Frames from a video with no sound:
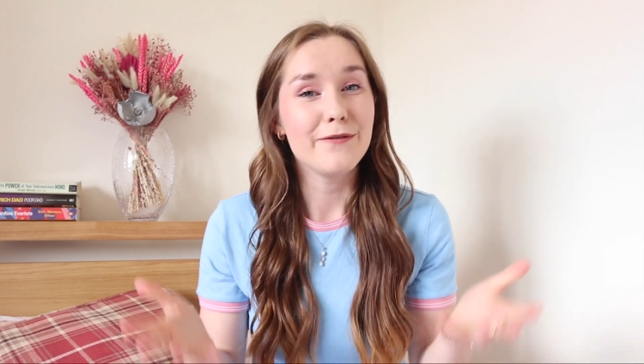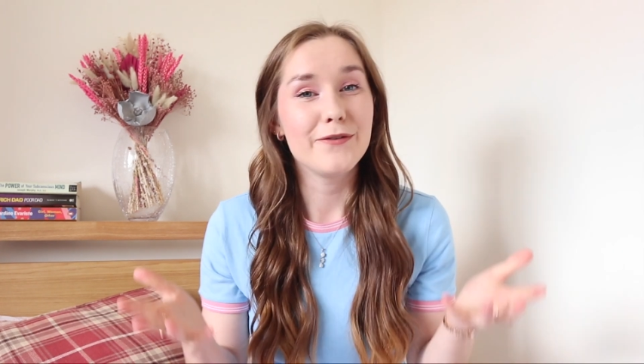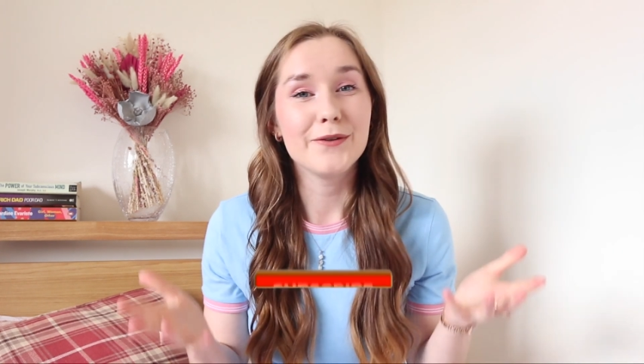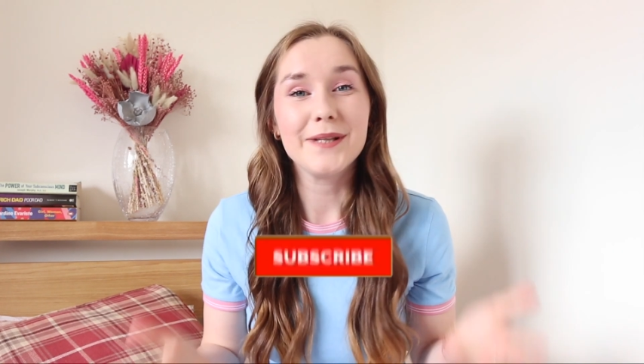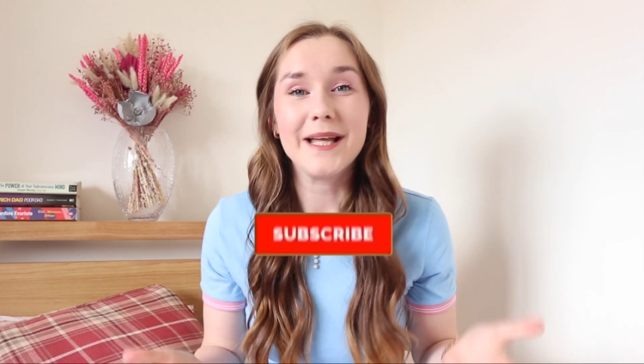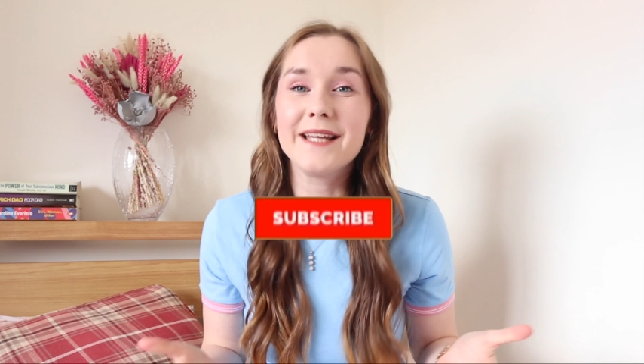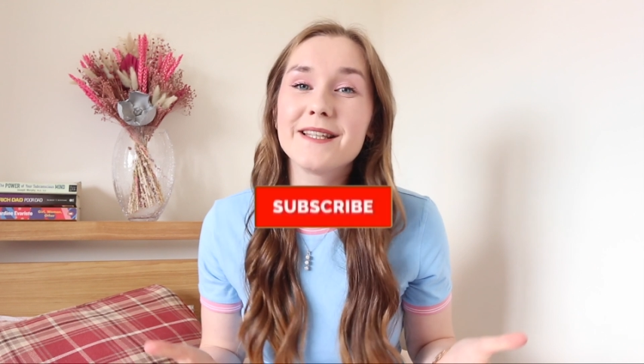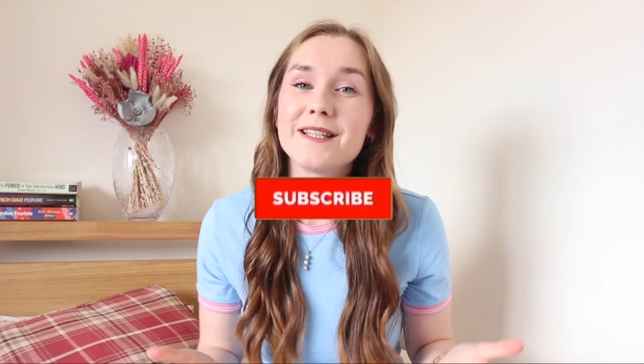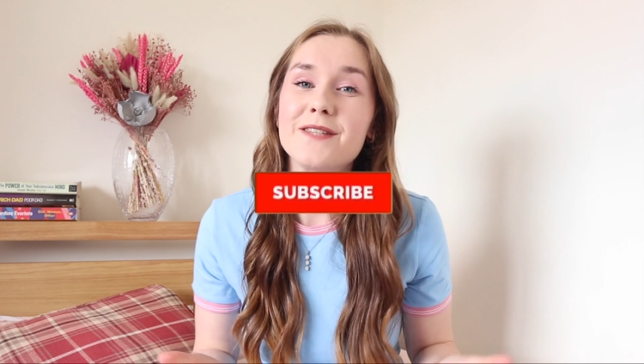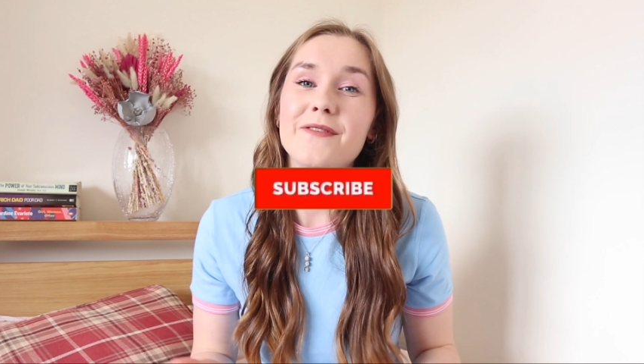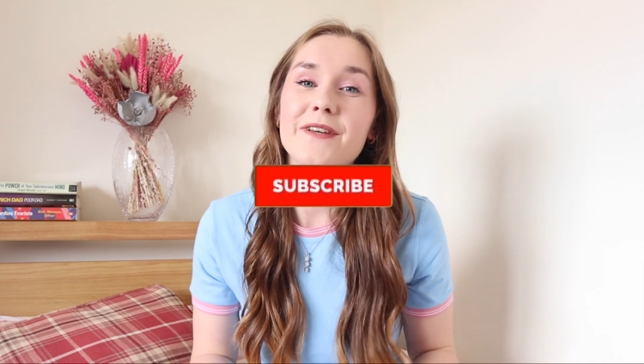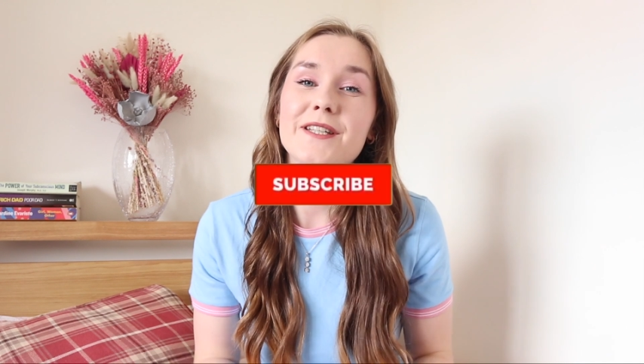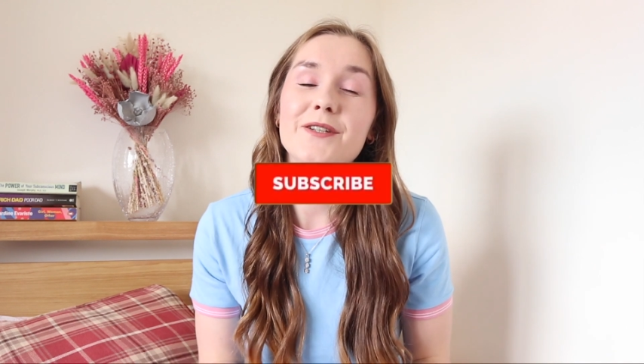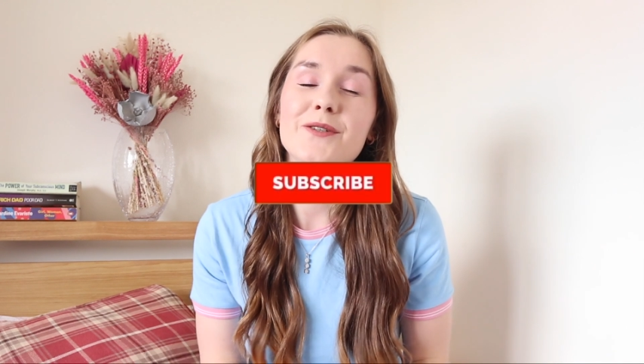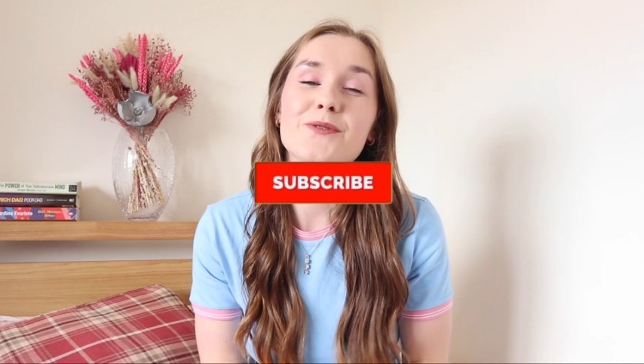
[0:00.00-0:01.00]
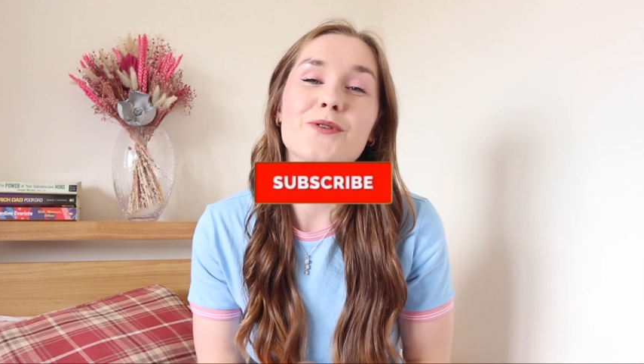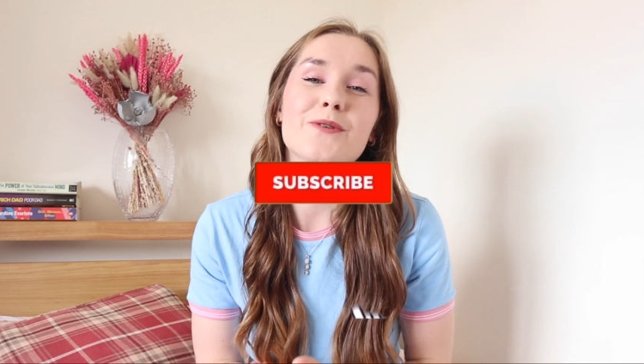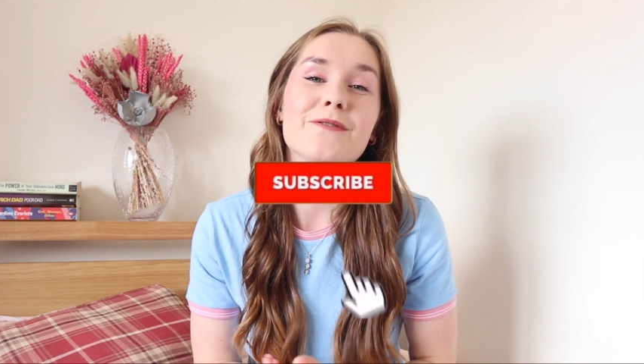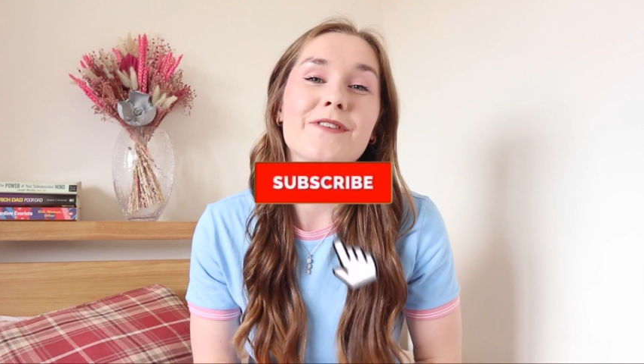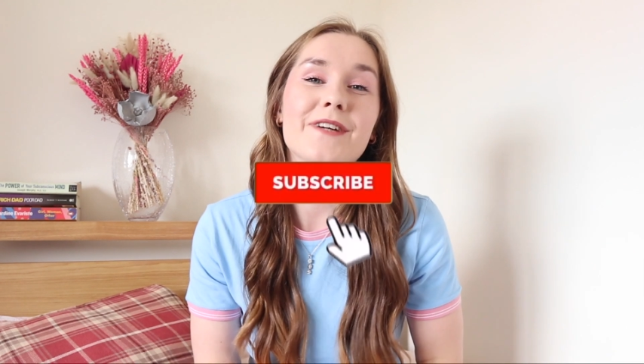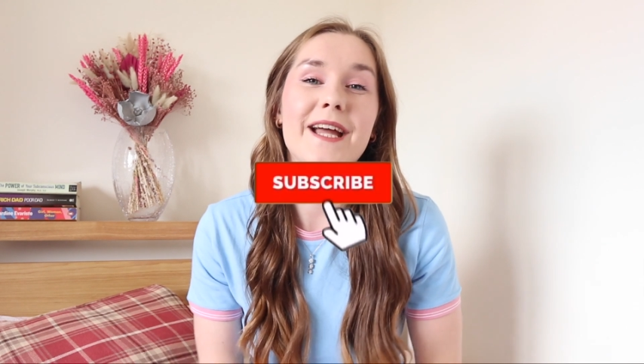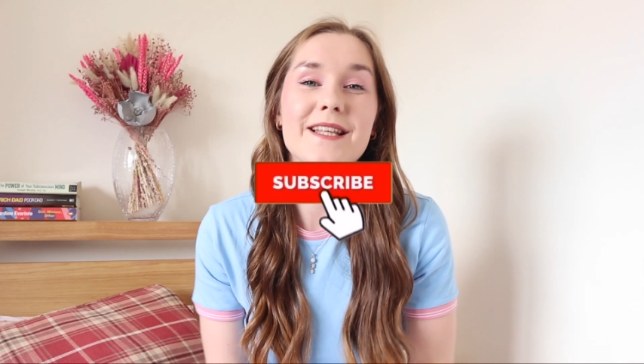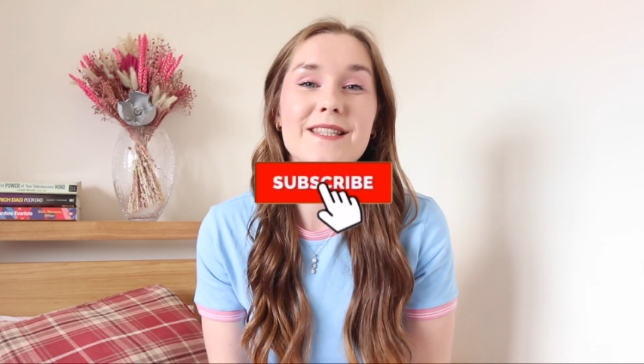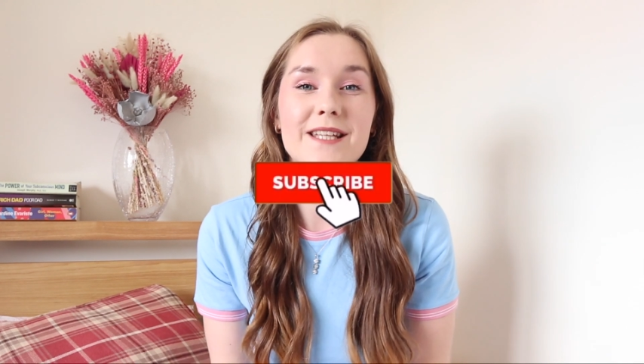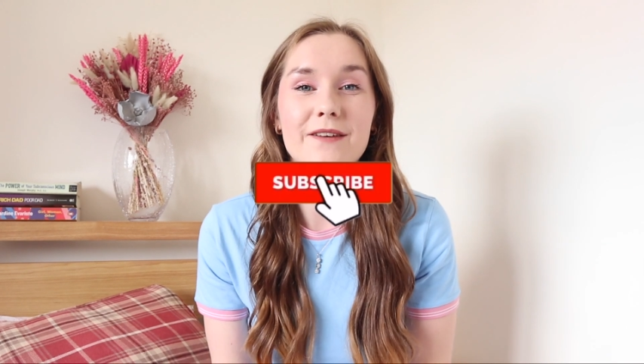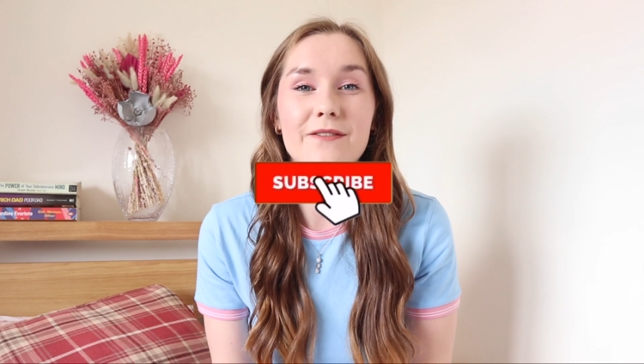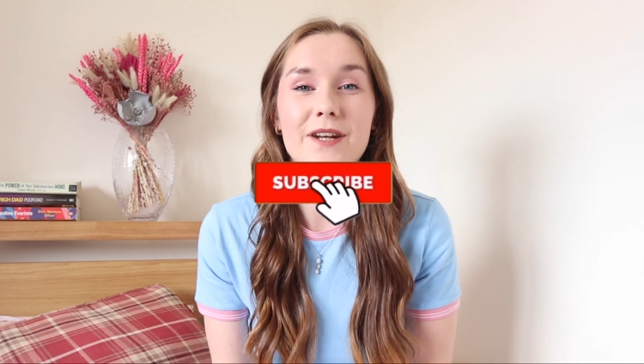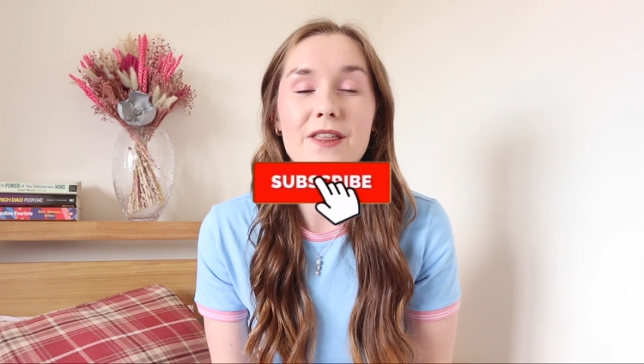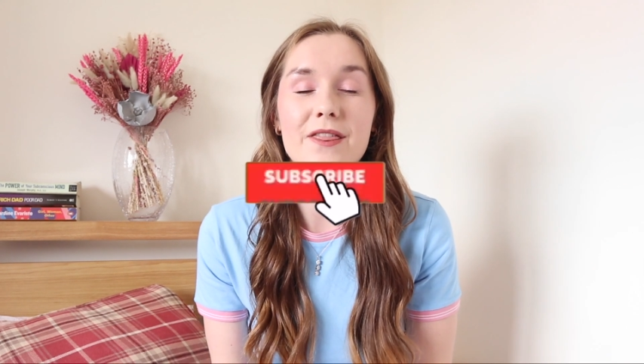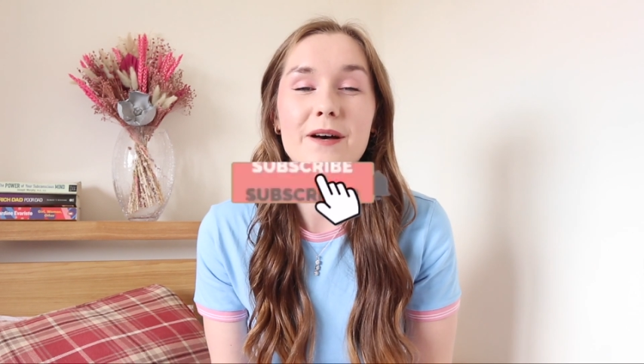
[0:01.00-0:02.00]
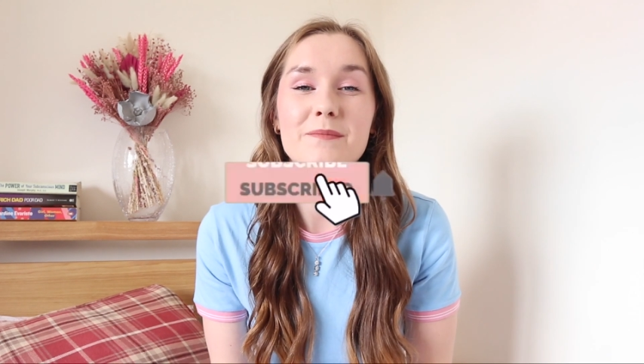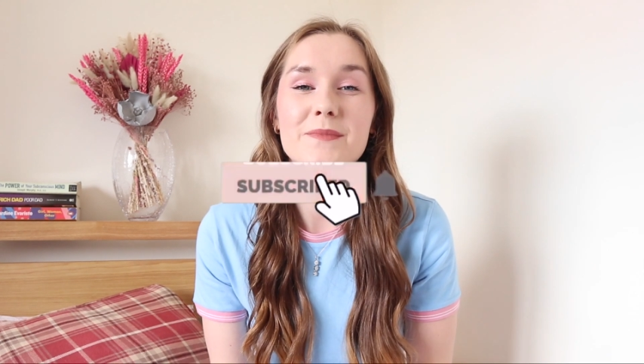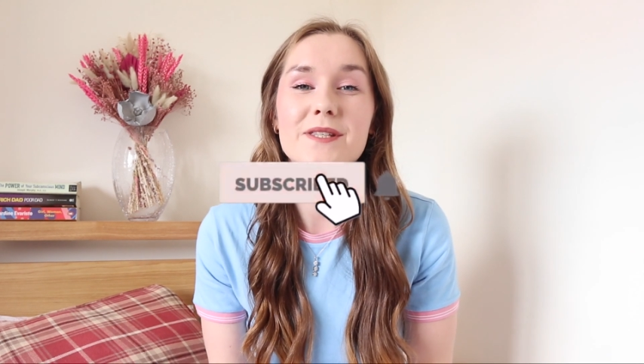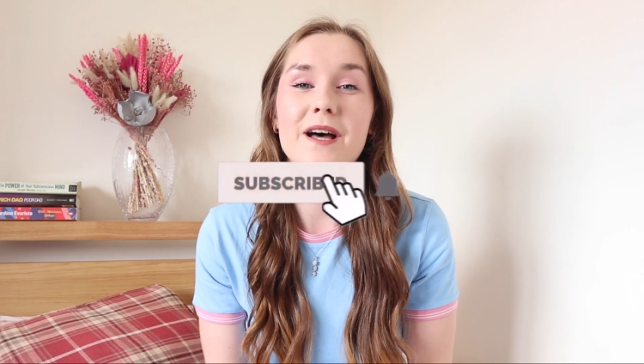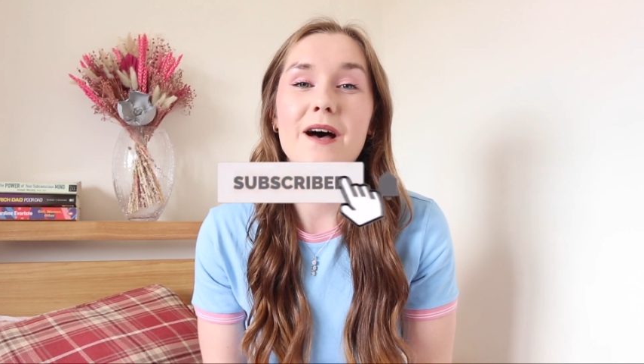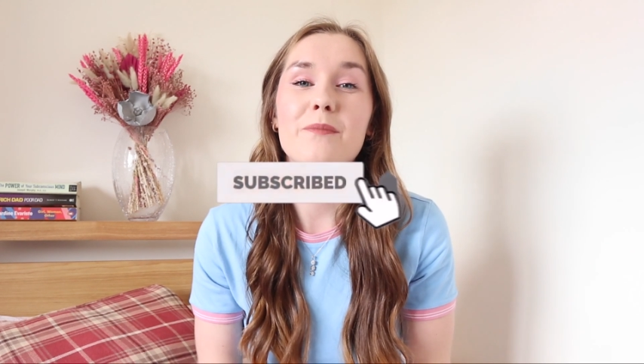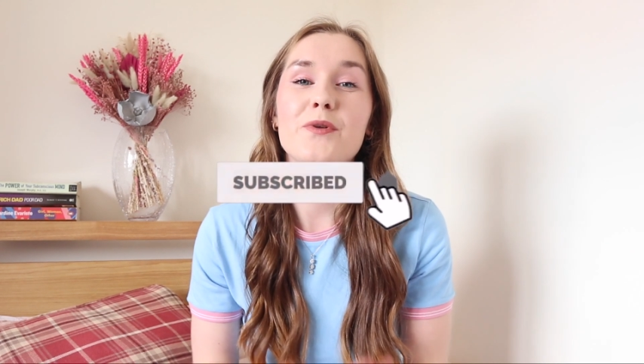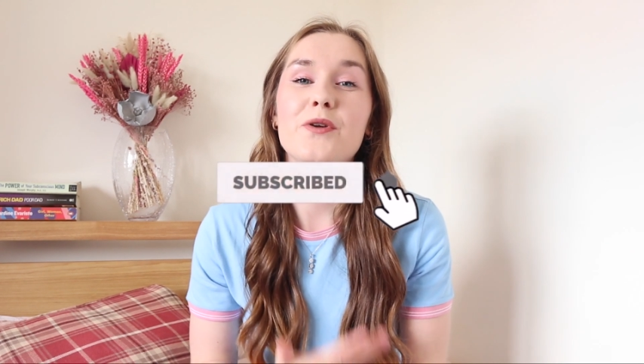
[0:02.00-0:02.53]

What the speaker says: If you like this video, don't forget to give it a thumbs up.